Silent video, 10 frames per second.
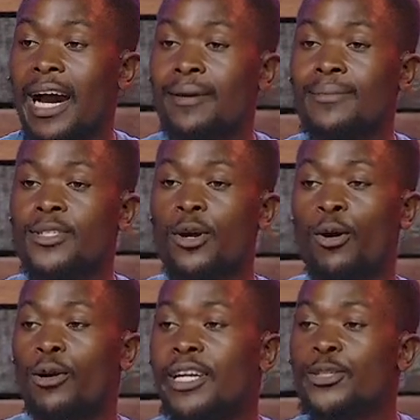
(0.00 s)
comes
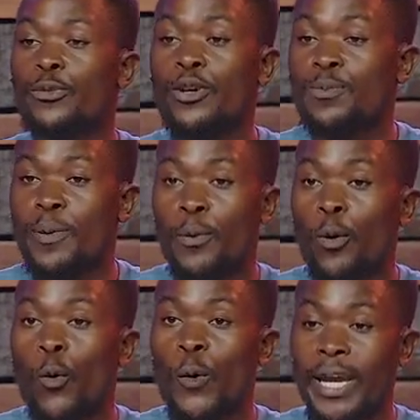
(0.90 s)
only to those
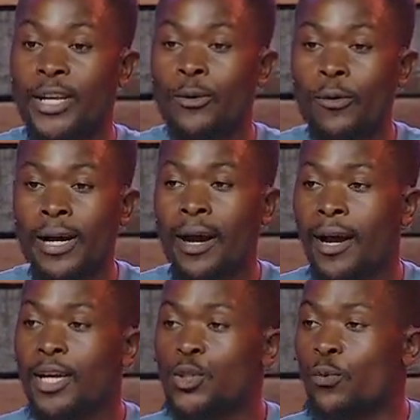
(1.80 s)
people who endure
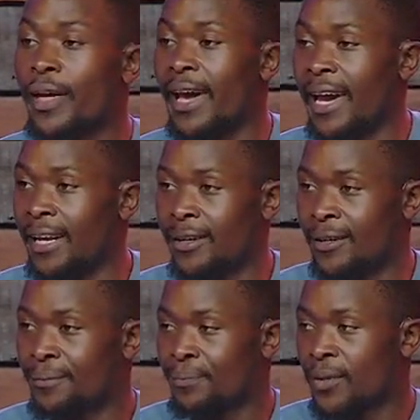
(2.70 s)
to the
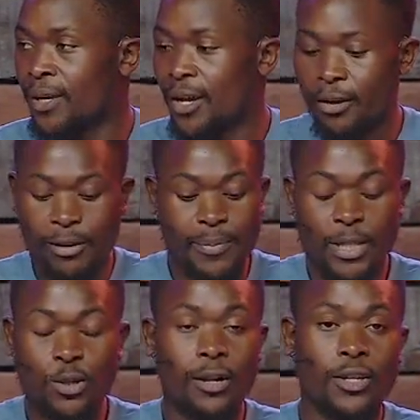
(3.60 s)
end. We've
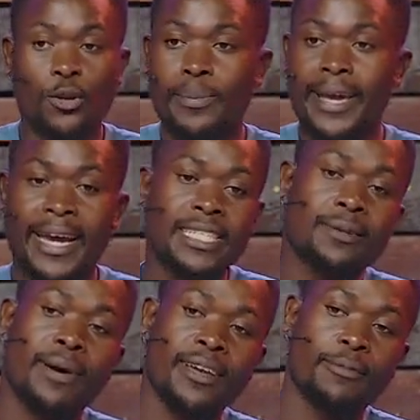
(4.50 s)
been told you'll be
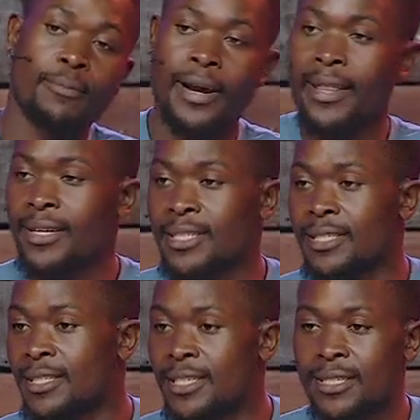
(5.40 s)
hated by brothers
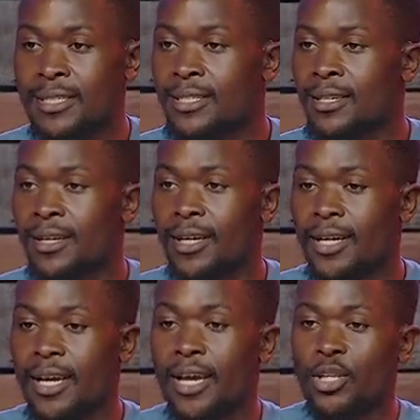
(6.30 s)
and sisters.
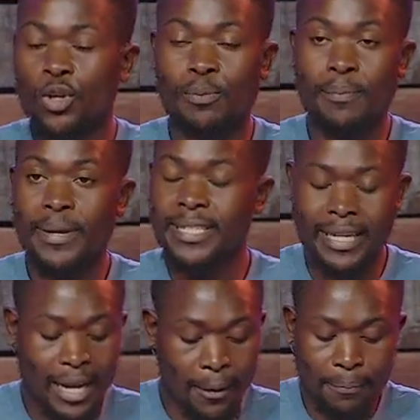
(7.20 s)
You'll be
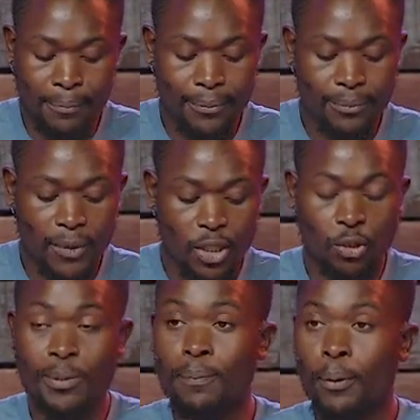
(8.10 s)
beaten up.
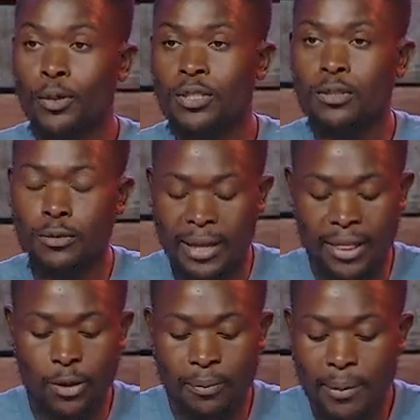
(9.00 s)
You'll be put to
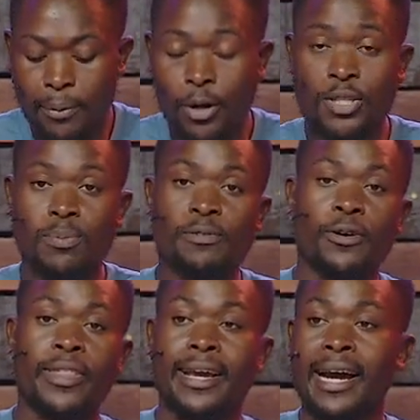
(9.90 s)
death. You'll be brought
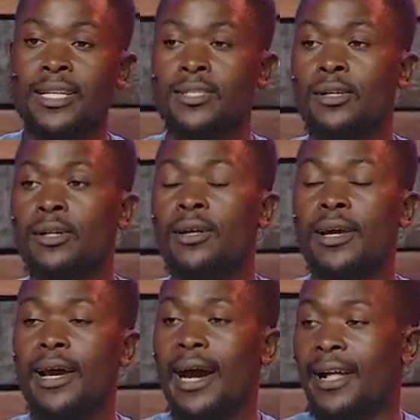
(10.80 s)
before the council
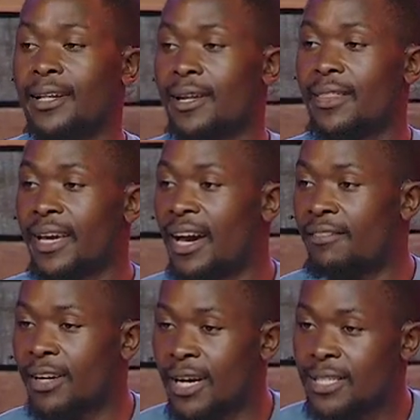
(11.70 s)
and the
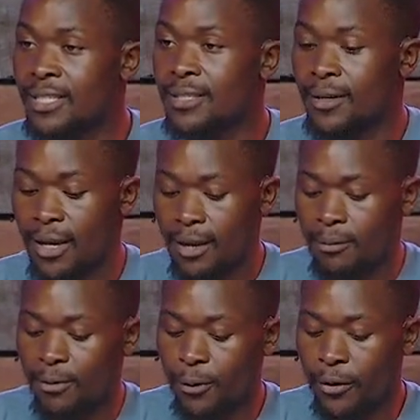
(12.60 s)
governors,
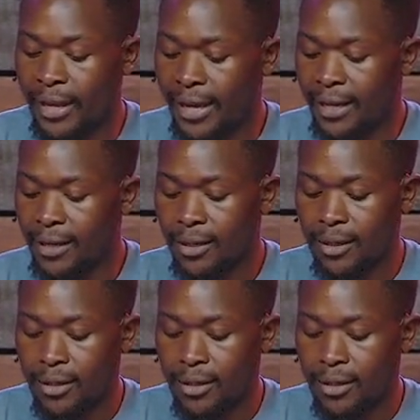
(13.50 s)
before the